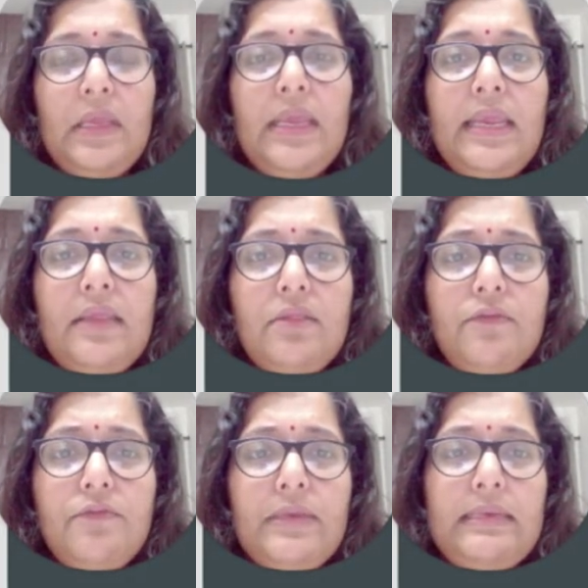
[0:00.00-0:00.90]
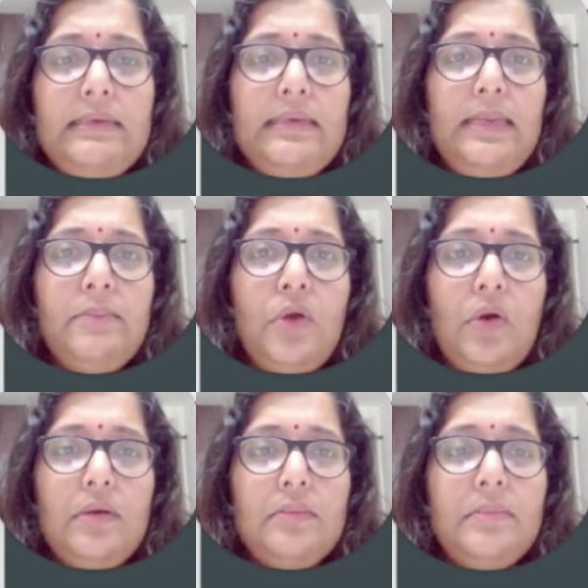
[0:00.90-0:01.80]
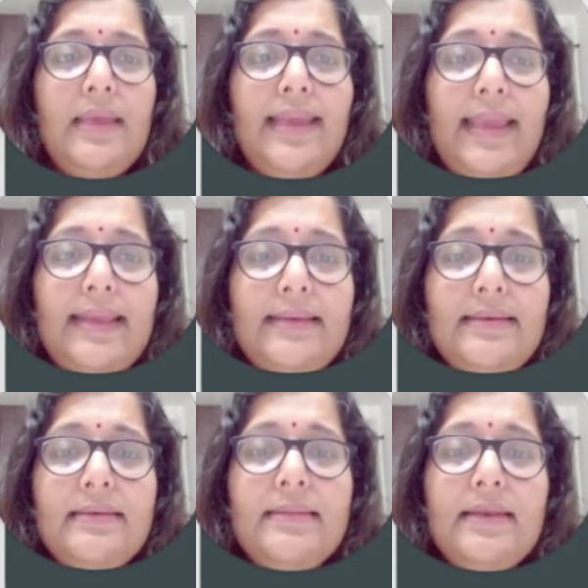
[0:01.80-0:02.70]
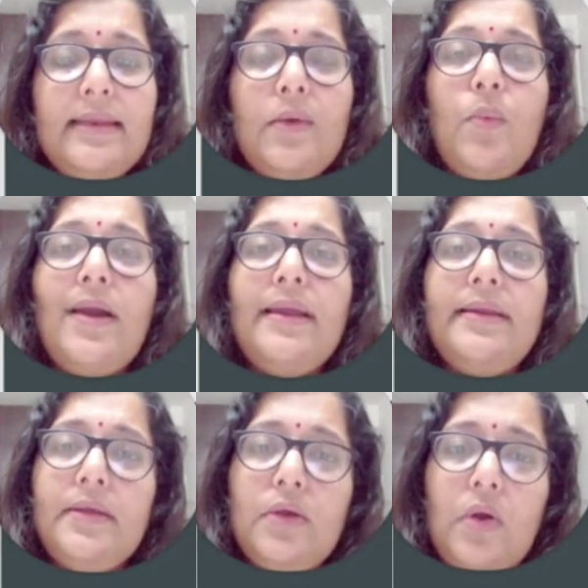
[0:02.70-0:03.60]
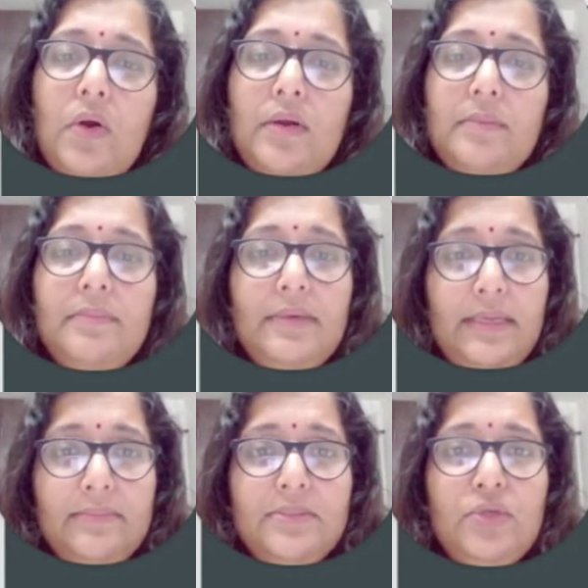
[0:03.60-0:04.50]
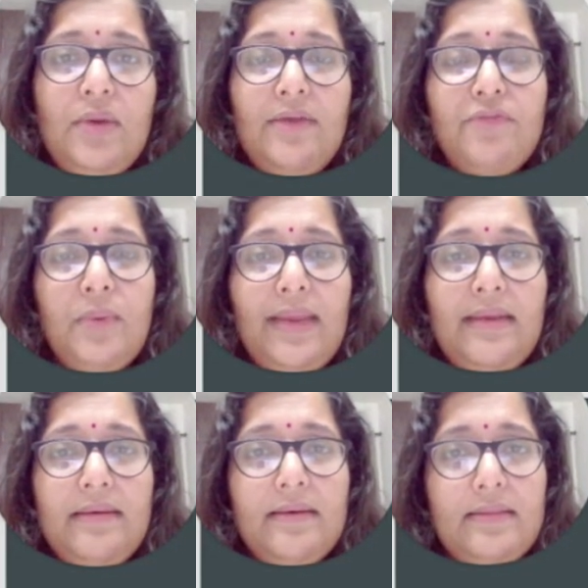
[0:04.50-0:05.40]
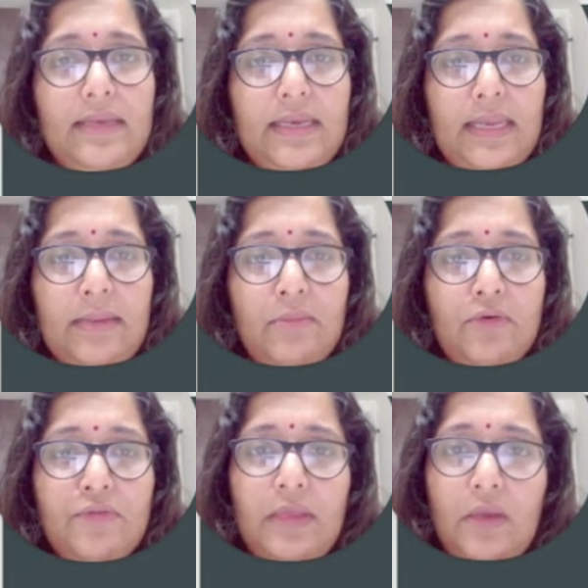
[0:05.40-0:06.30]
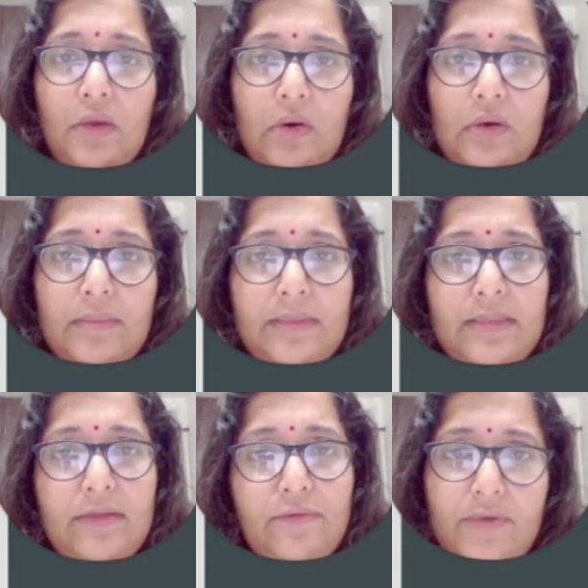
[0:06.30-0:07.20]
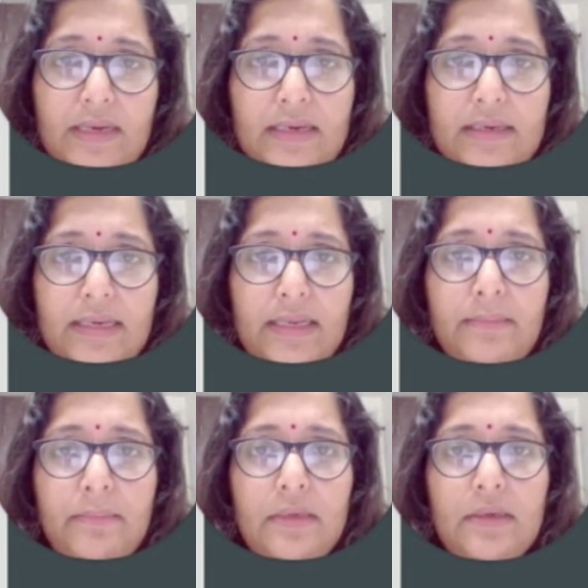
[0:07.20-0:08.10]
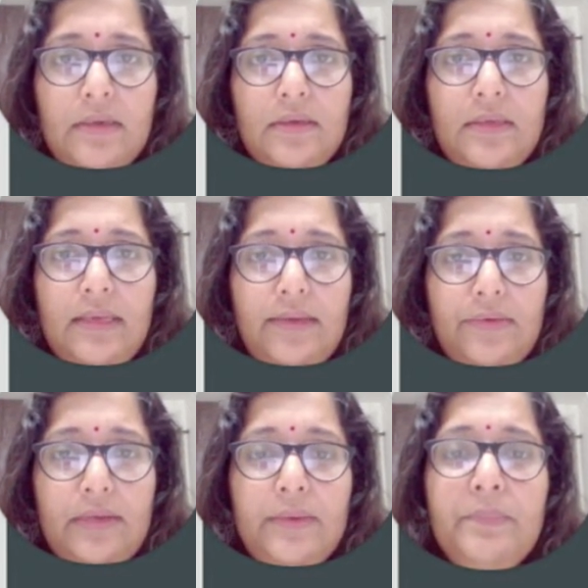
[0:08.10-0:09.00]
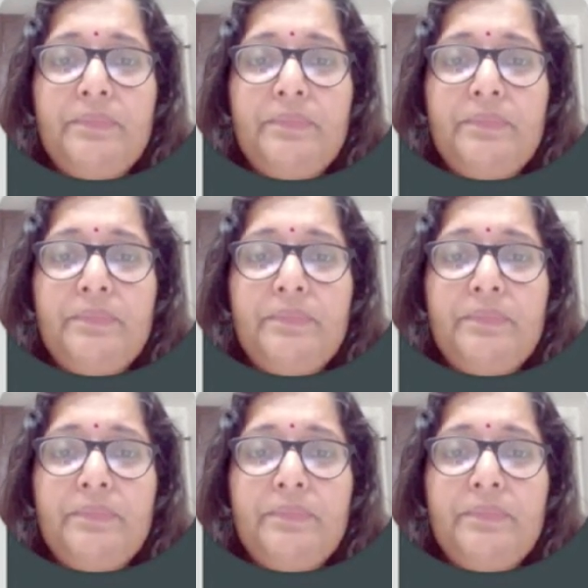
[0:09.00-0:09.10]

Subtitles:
In the field name column, enter the required column names. You have to enter the name of the column in the field name area.